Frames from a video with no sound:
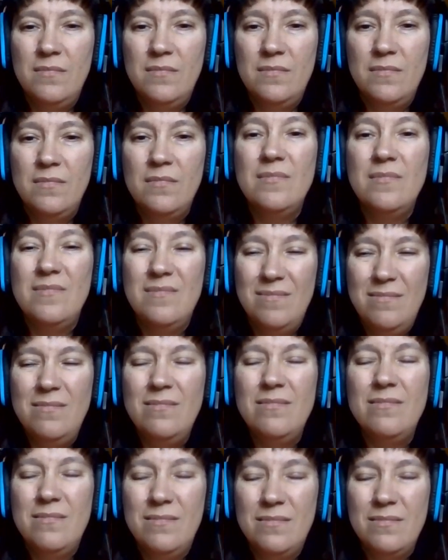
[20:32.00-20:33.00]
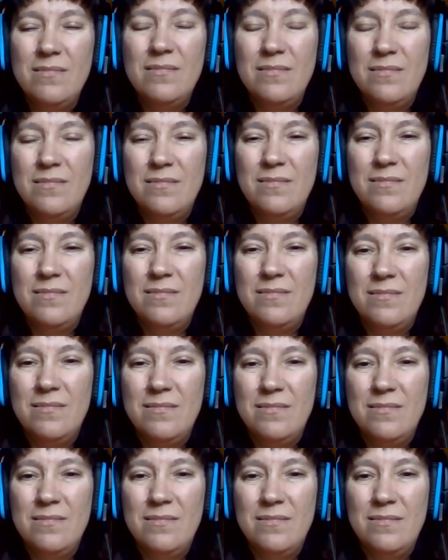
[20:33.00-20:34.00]

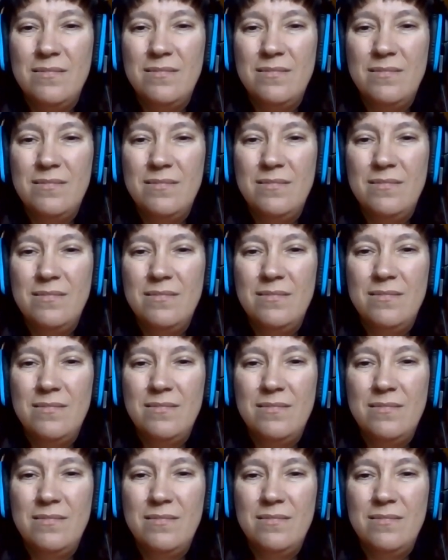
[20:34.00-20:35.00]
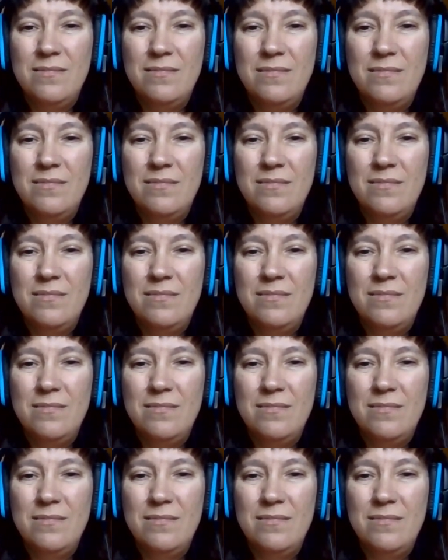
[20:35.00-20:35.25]
This person isn't speaking.